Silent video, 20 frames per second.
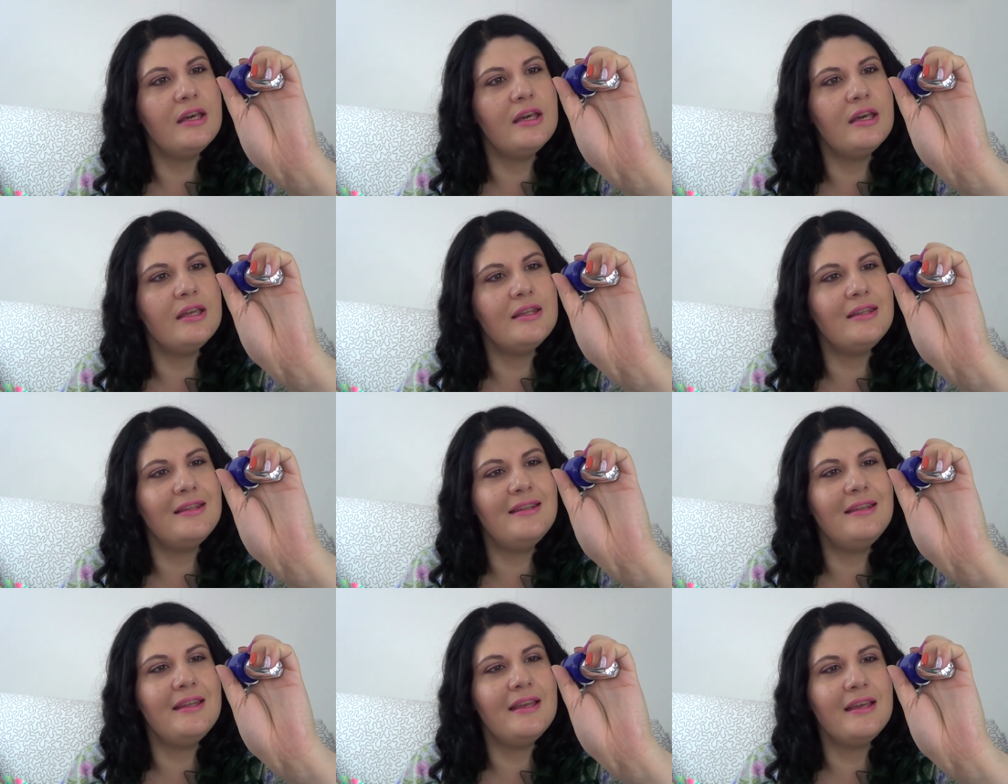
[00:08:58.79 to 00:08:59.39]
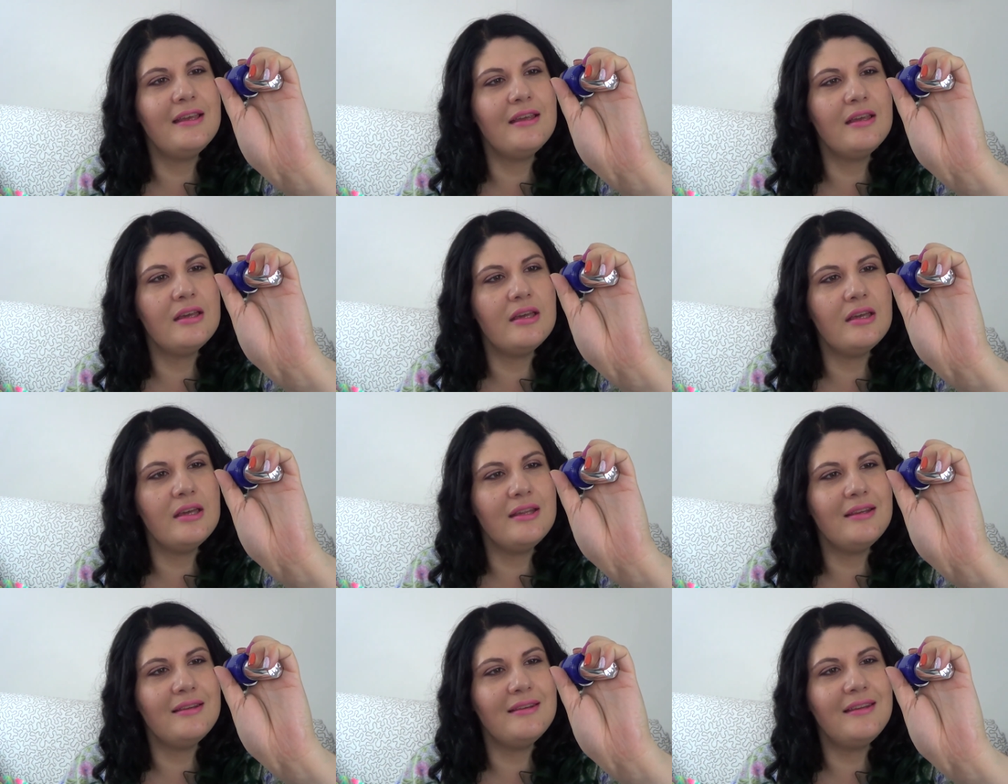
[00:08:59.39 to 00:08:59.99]

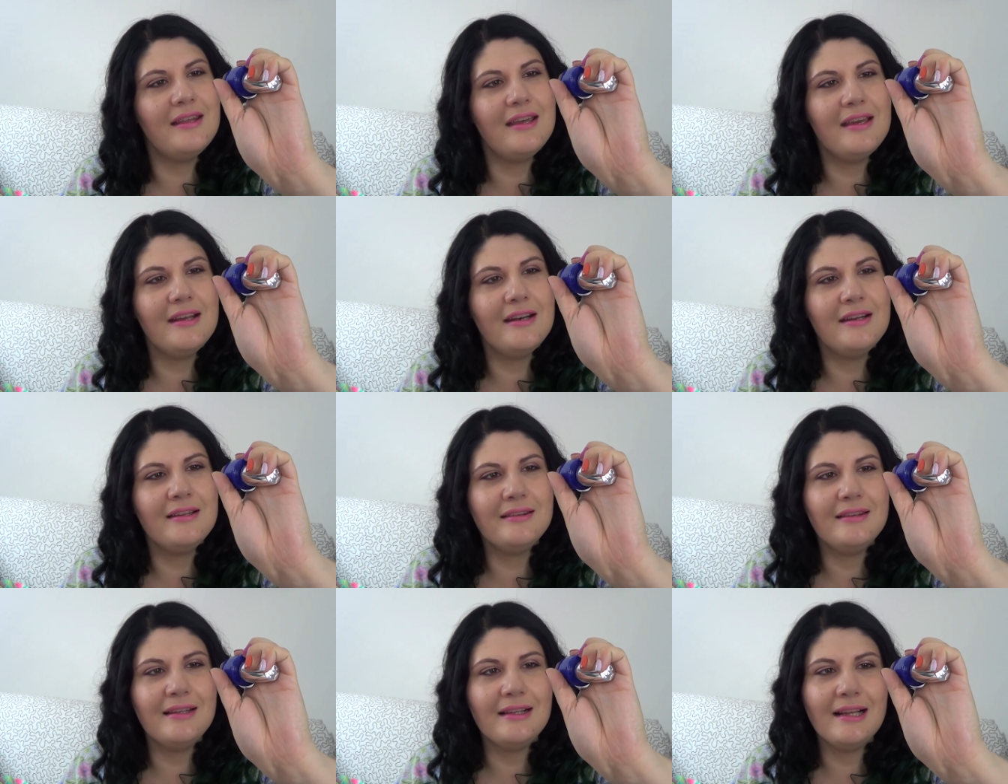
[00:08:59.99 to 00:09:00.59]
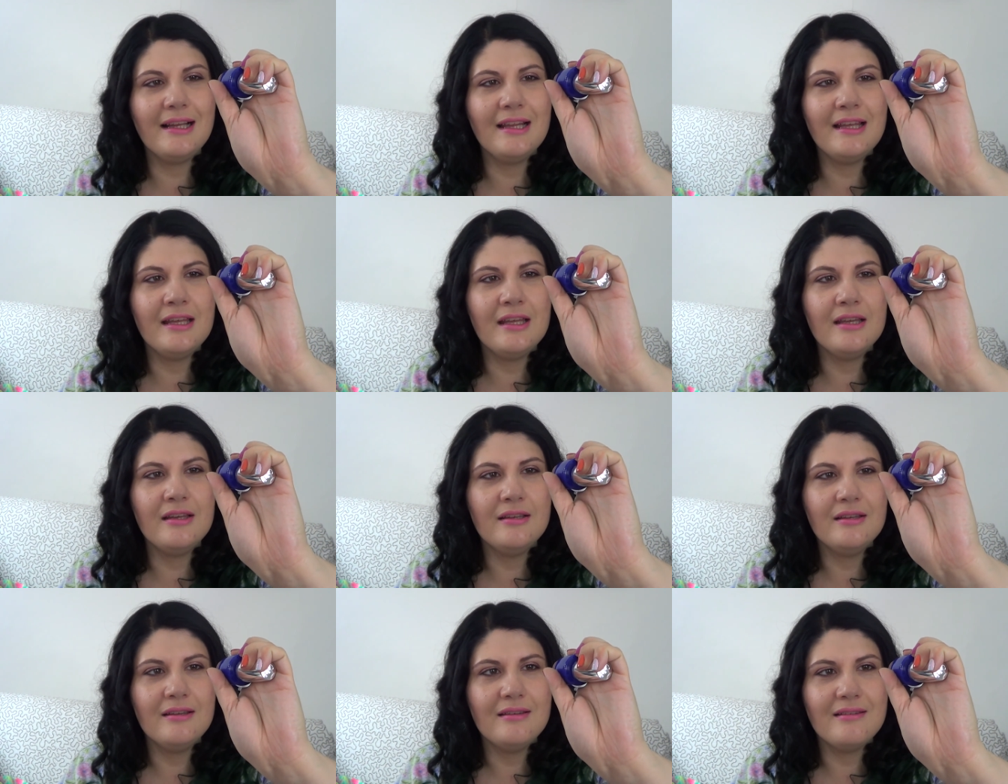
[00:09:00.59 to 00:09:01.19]

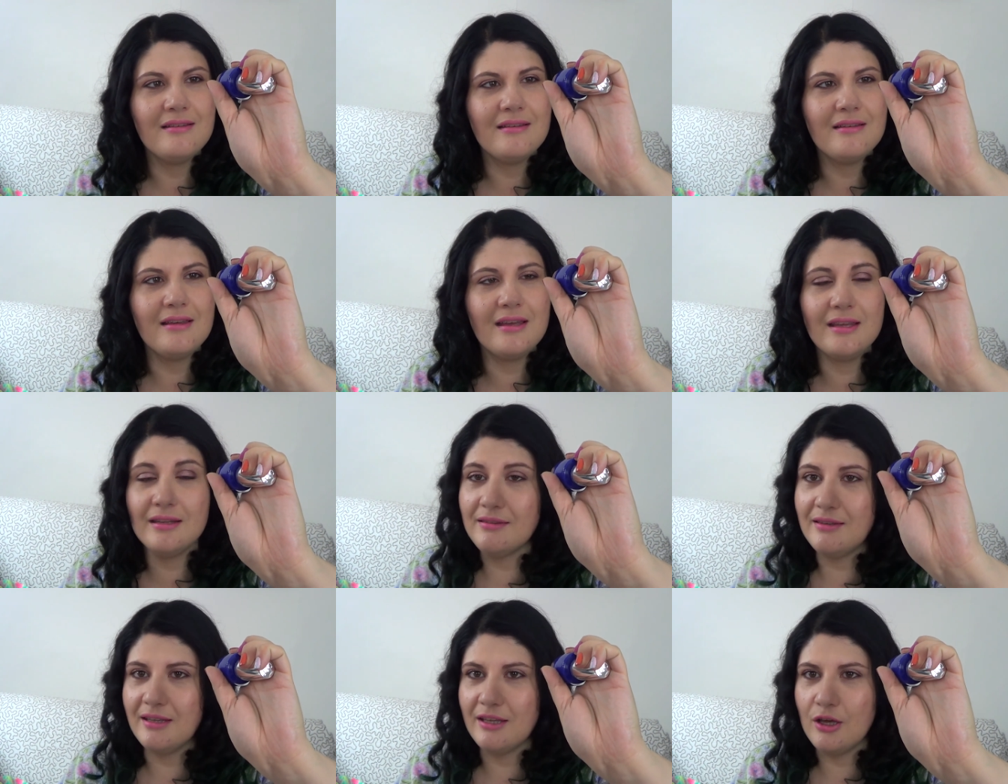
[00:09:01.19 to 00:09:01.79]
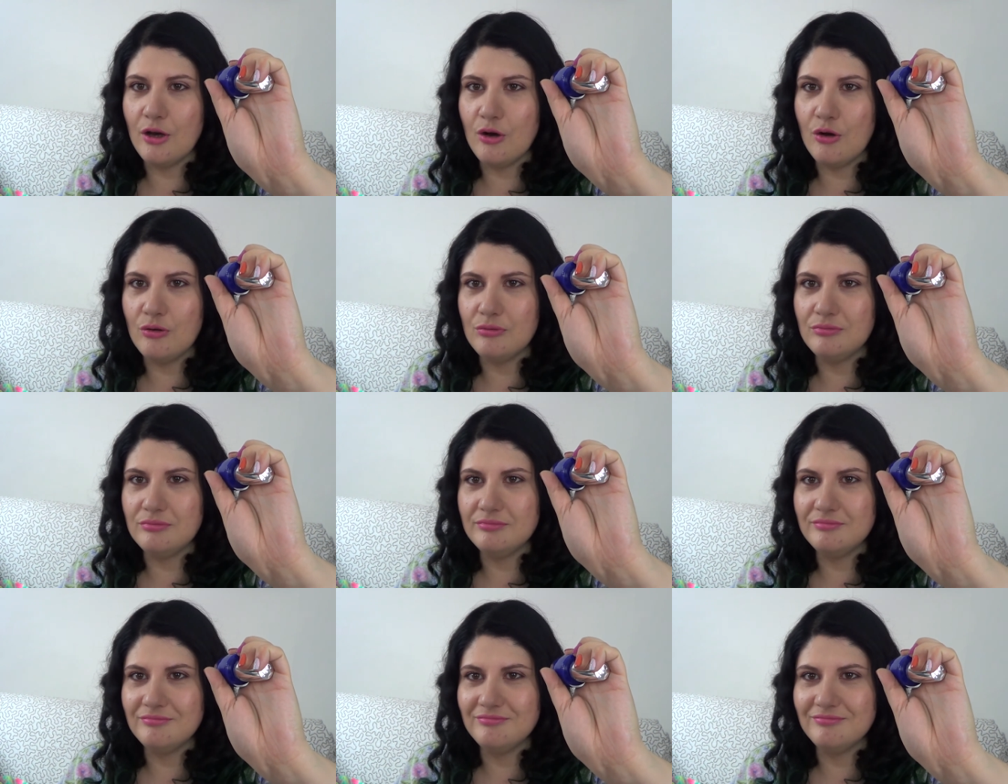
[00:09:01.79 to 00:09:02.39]
Indignantly Indigo.